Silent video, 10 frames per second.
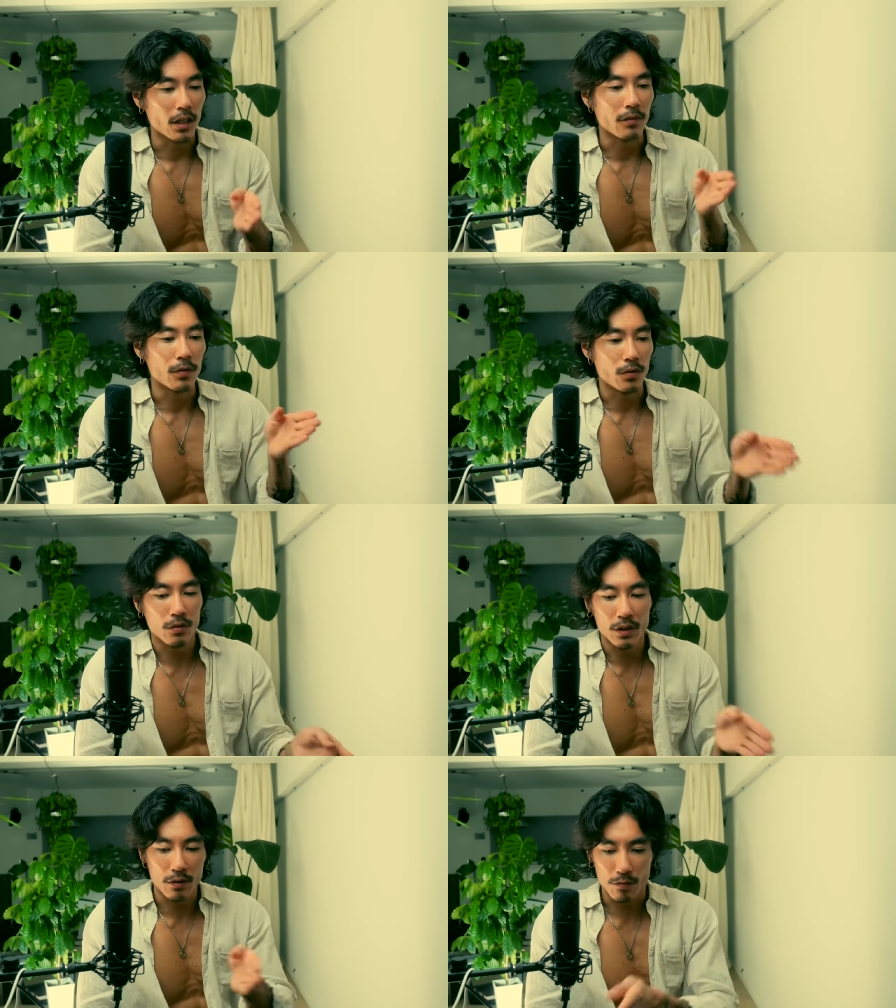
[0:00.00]
If you're
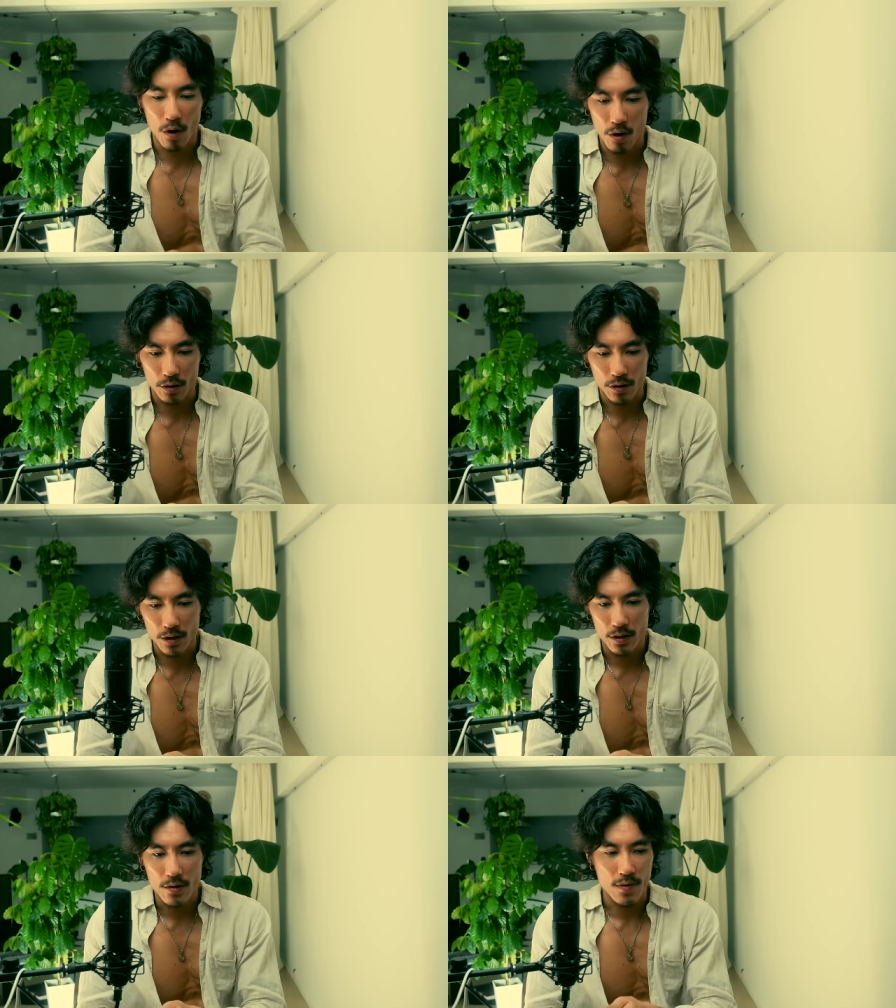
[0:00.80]
doing it wrong,
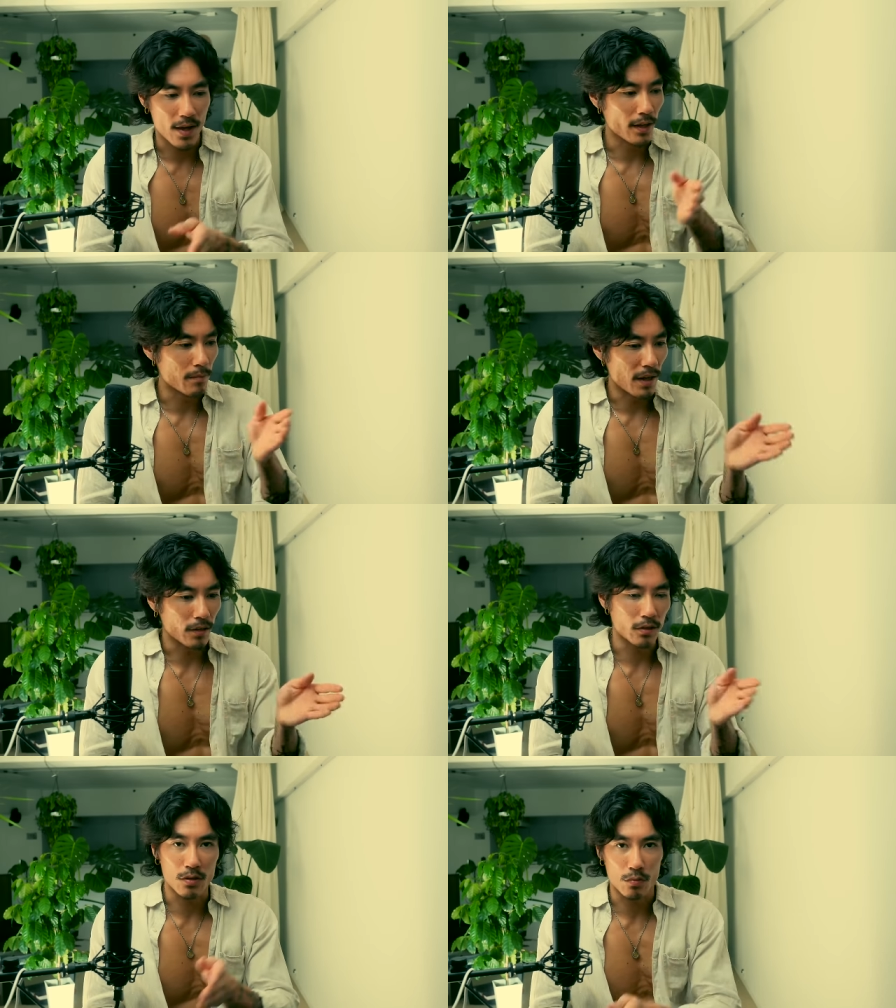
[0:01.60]
then the
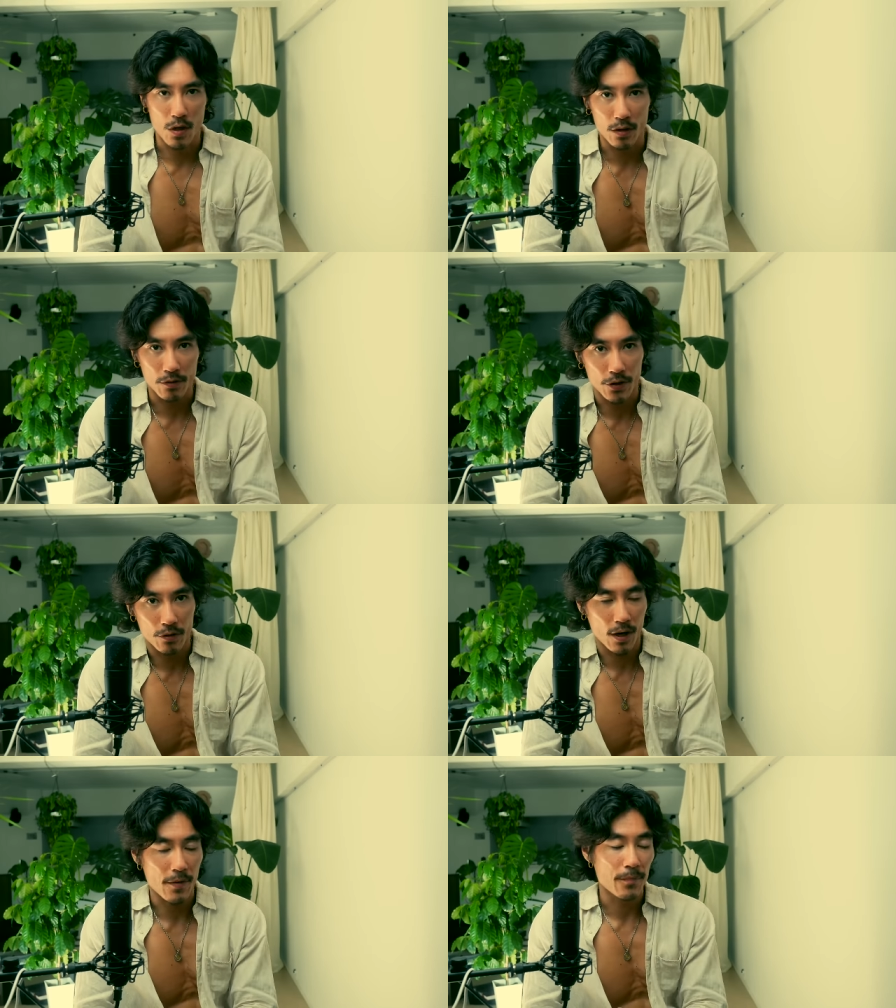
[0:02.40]
method doesn't work for you,
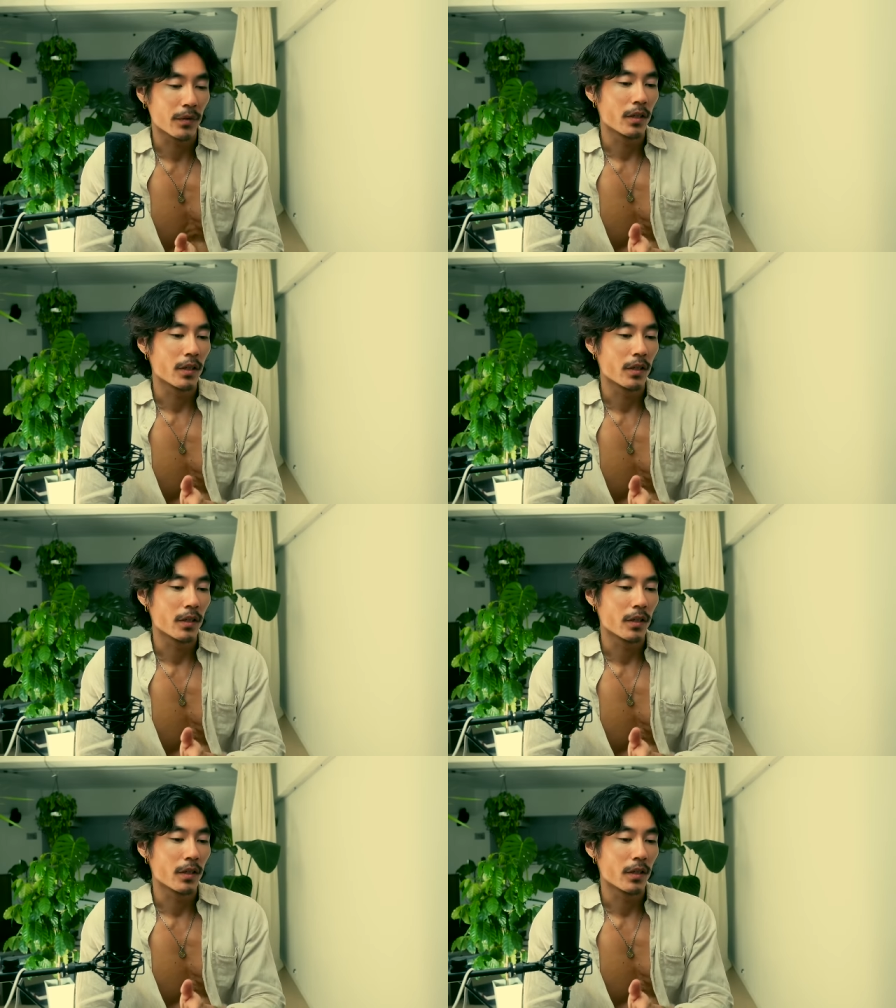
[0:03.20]
right?